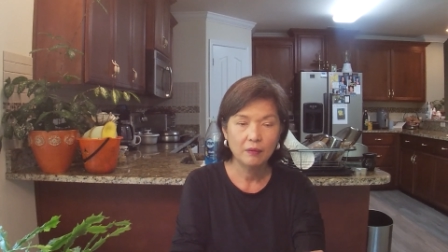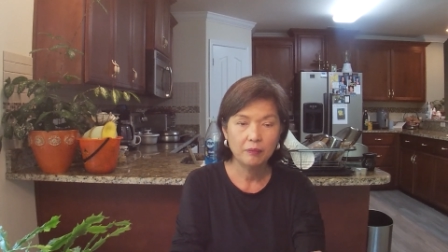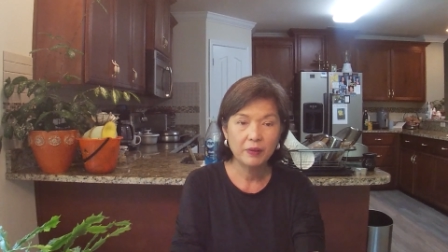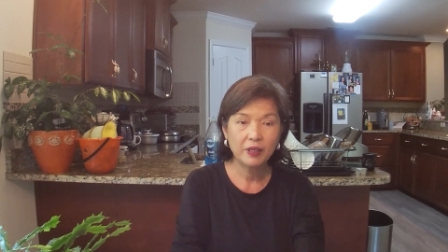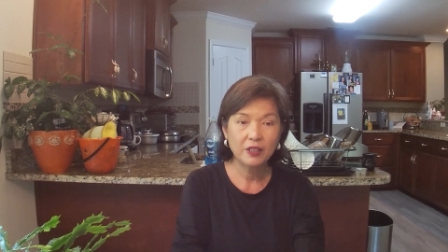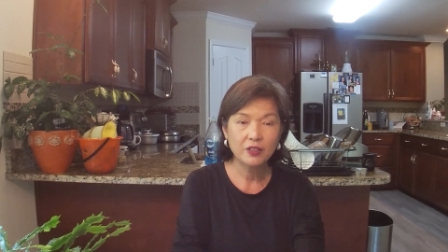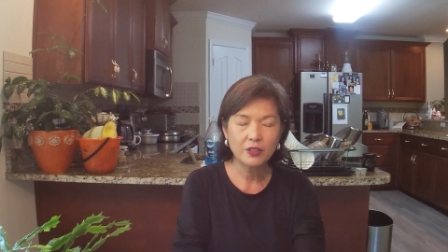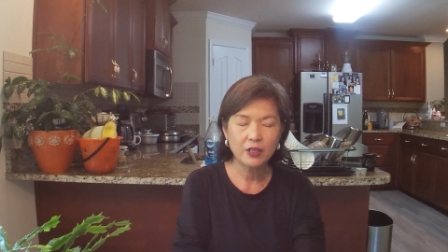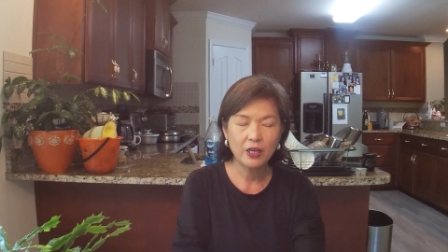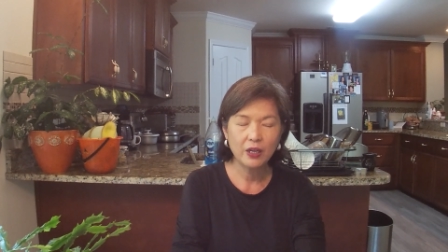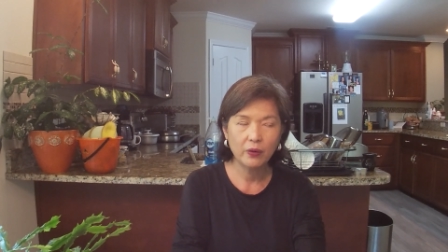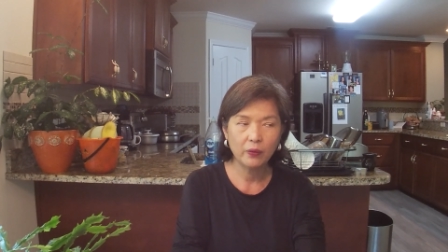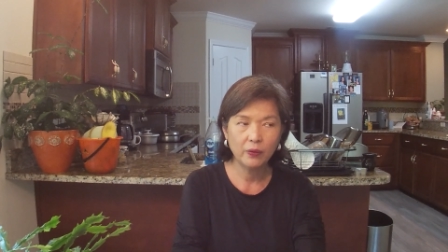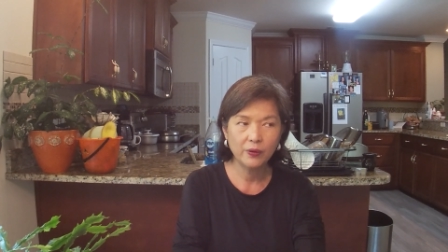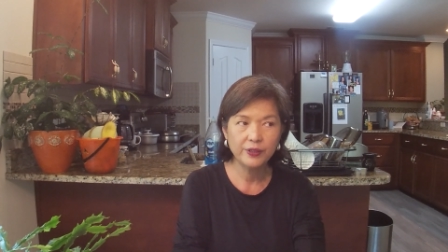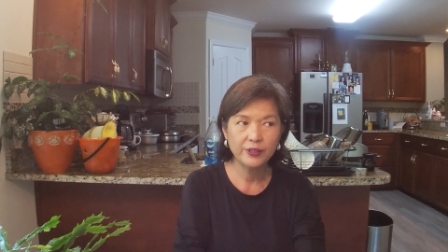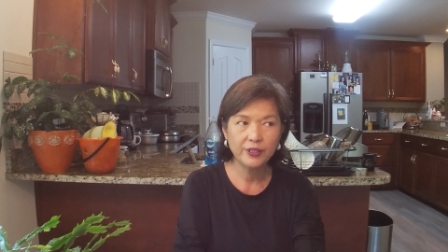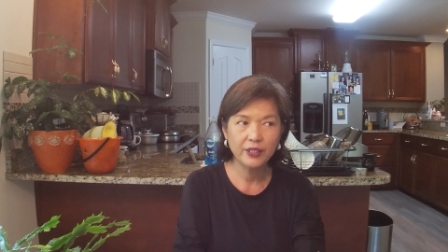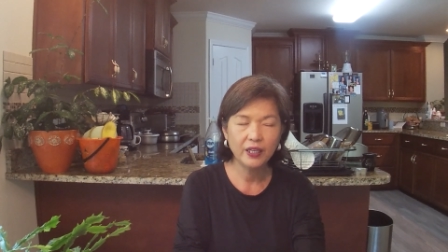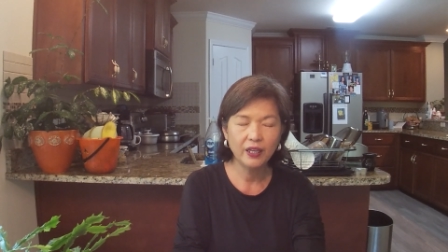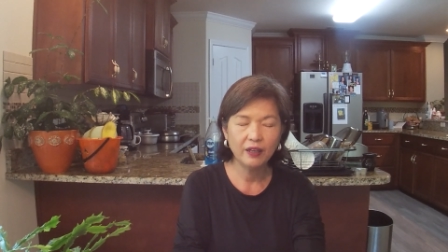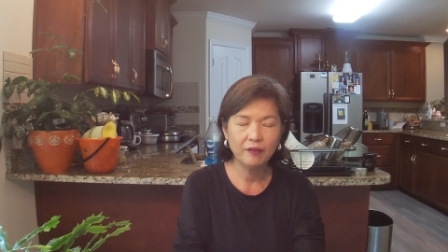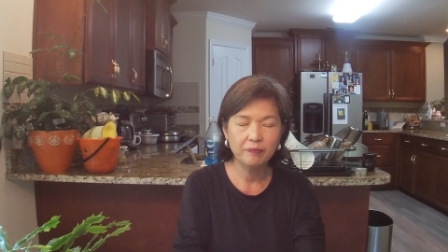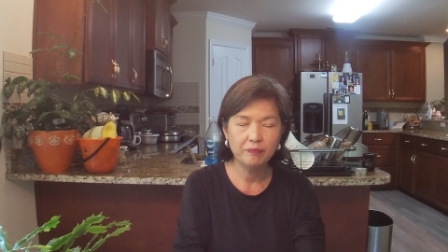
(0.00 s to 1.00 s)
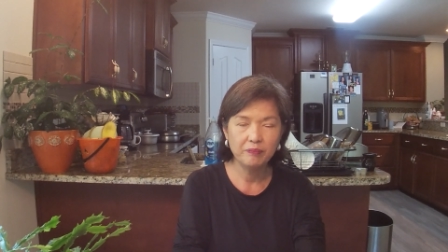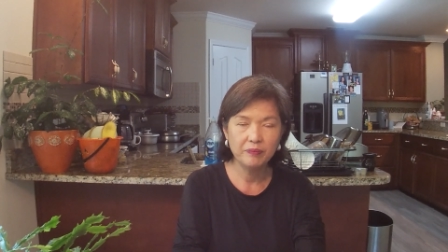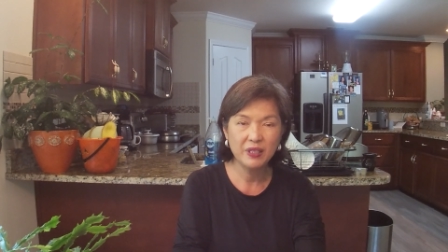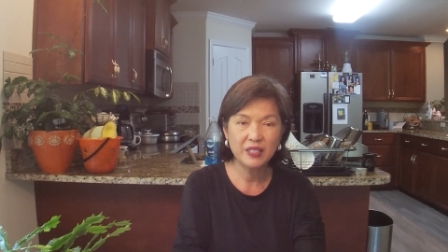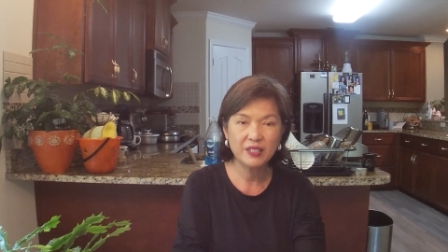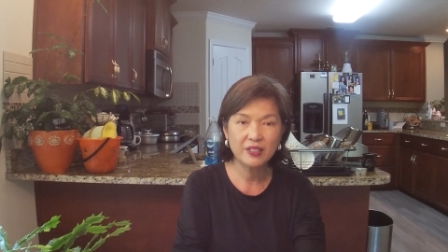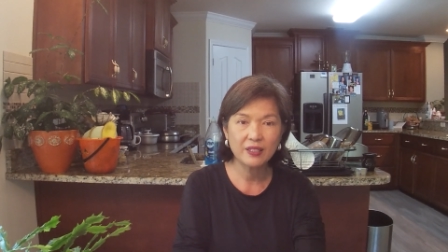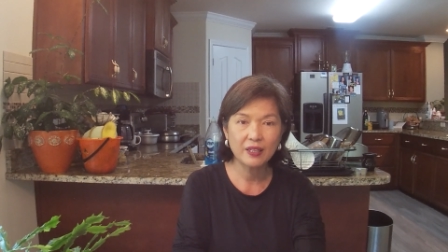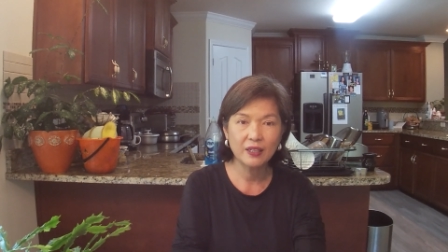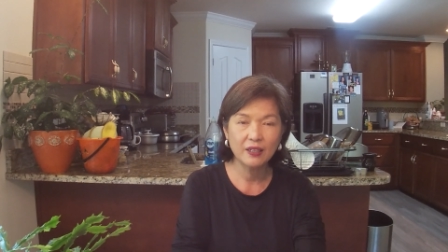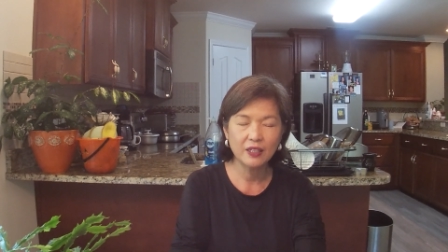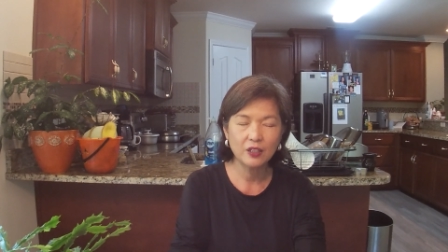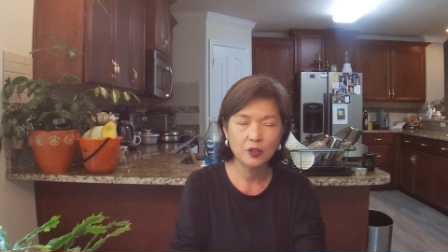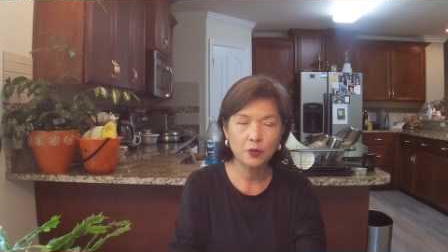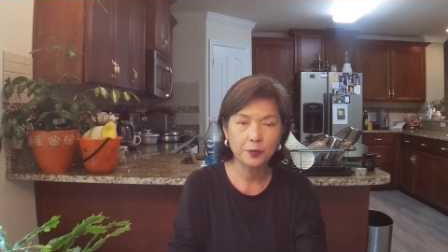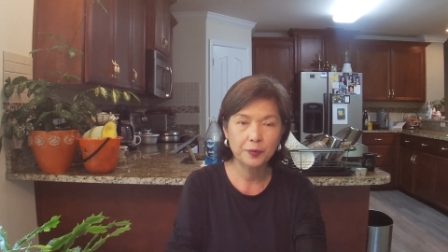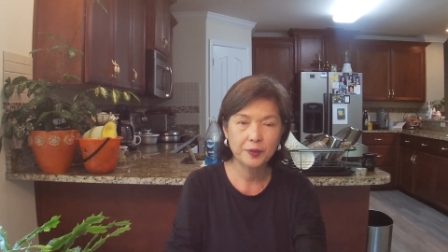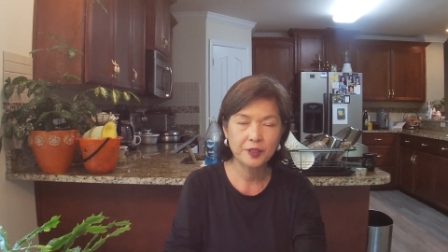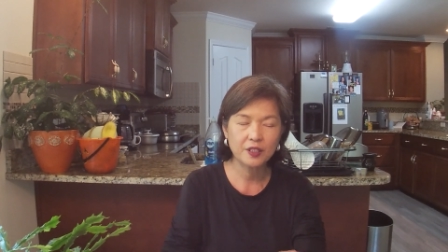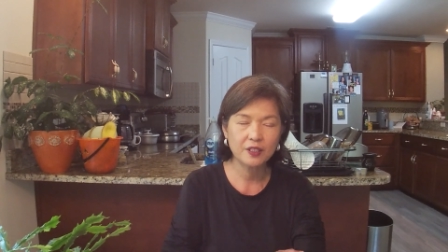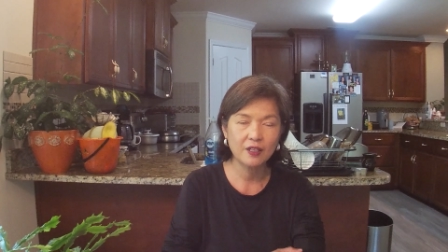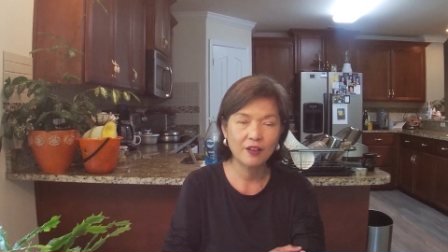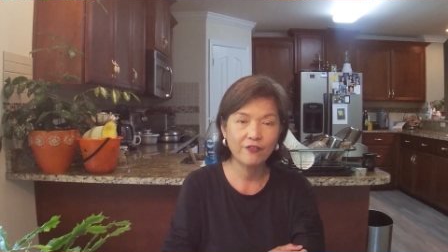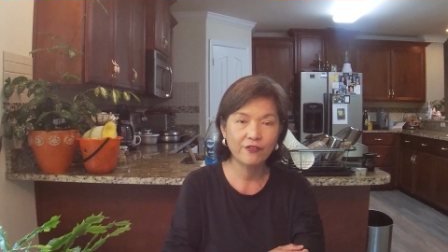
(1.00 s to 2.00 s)
because I already have missed a lot
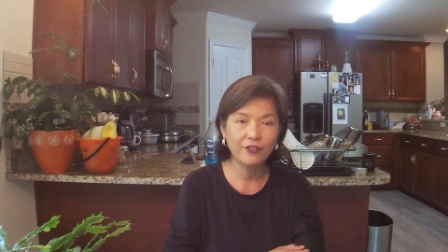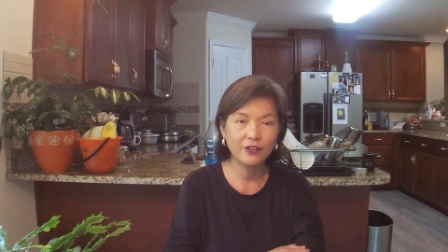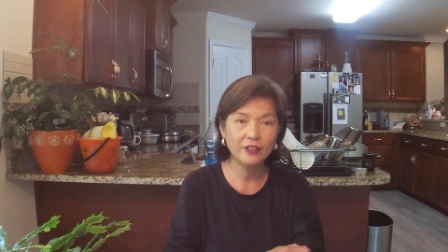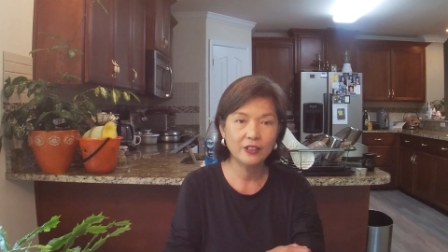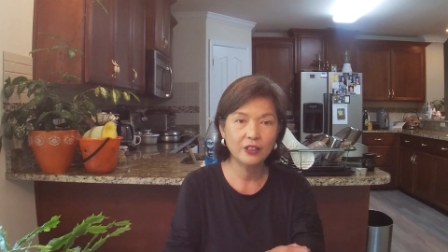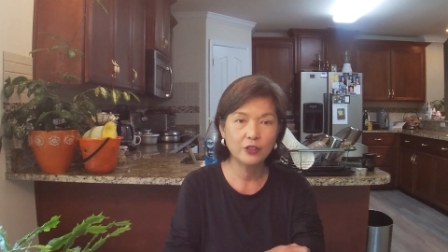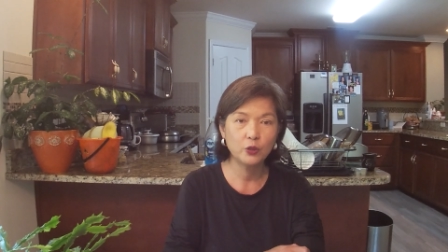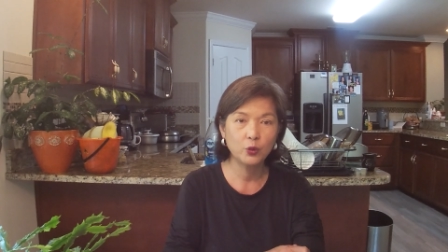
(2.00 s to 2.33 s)
of stuff in